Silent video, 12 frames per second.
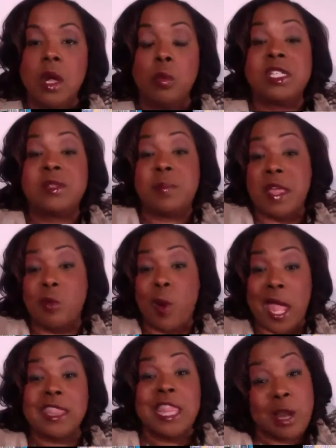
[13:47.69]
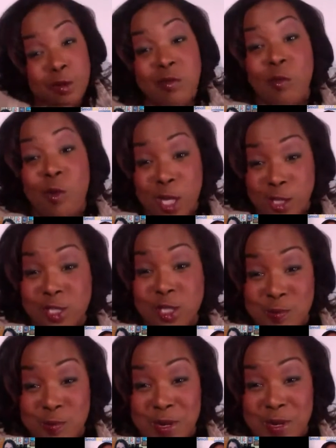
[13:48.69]
which, by the way, they don't even want you
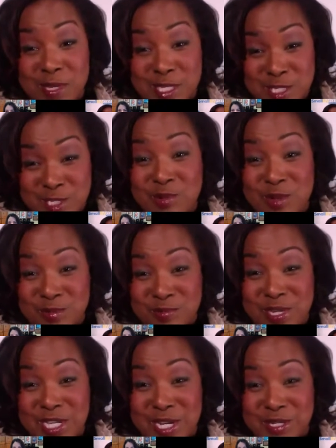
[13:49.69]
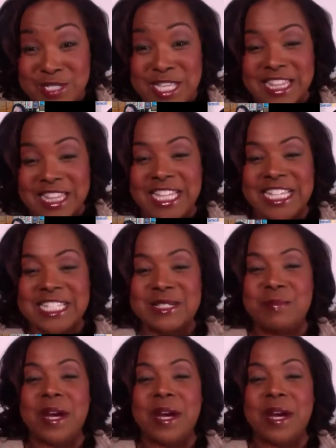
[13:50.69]
till you've been in business 2 or 3 years at least.